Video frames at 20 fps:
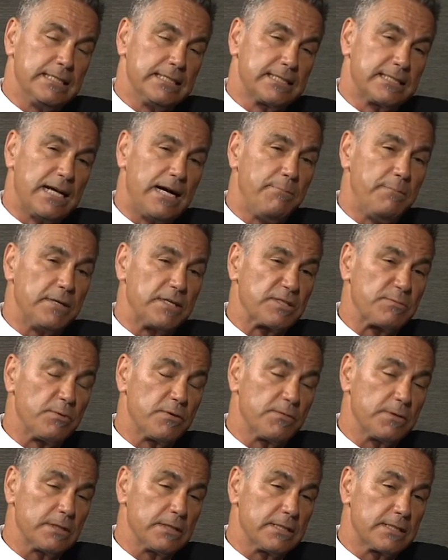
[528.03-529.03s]
Top
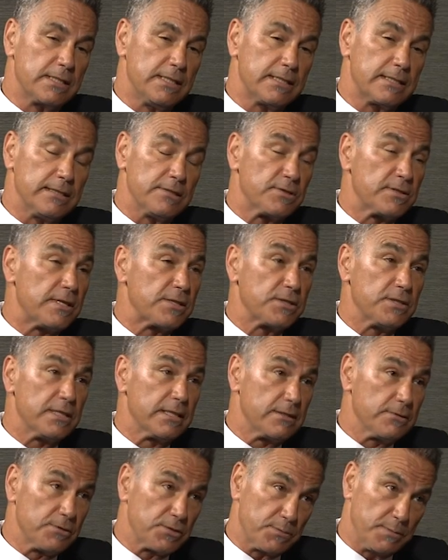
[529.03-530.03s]
export for Kentucky is actually
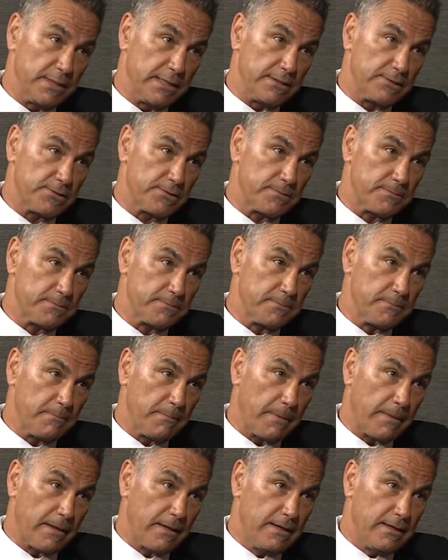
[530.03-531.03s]
aerospace.
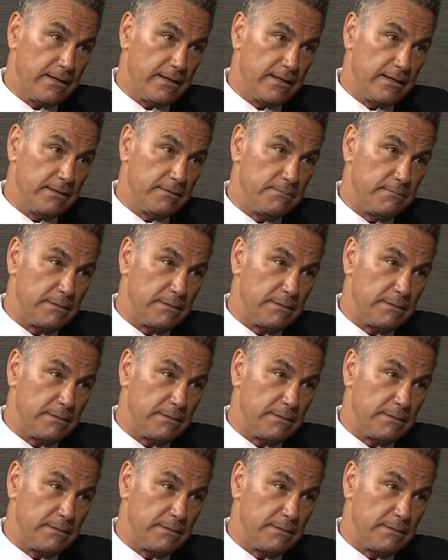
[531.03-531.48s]
And